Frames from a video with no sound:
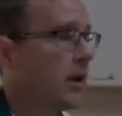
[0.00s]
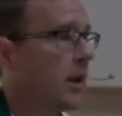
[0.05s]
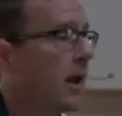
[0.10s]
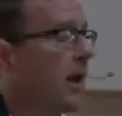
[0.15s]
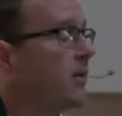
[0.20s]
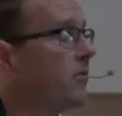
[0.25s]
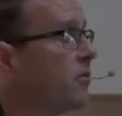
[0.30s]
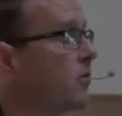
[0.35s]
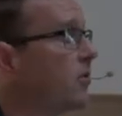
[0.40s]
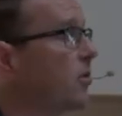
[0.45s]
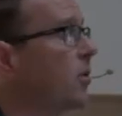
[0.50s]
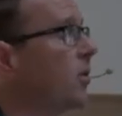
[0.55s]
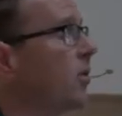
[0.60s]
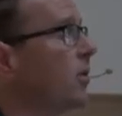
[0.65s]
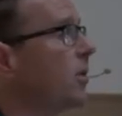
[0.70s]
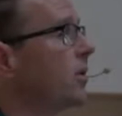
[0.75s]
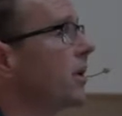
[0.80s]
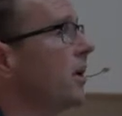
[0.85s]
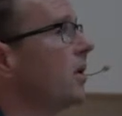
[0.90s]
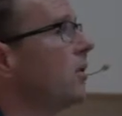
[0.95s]
have
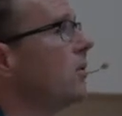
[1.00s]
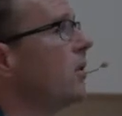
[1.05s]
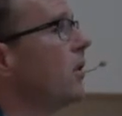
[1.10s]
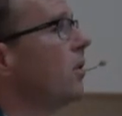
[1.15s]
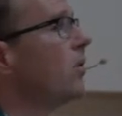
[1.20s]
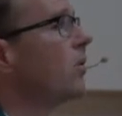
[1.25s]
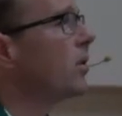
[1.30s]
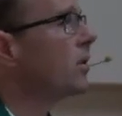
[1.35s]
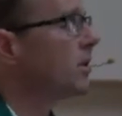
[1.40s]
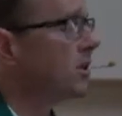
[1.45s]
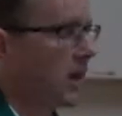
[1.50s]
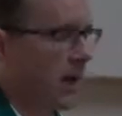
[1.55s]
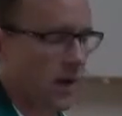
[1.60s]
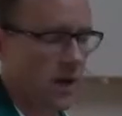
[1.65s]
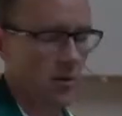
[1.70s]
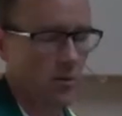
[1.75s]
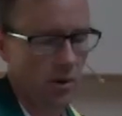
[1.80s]
thought and what they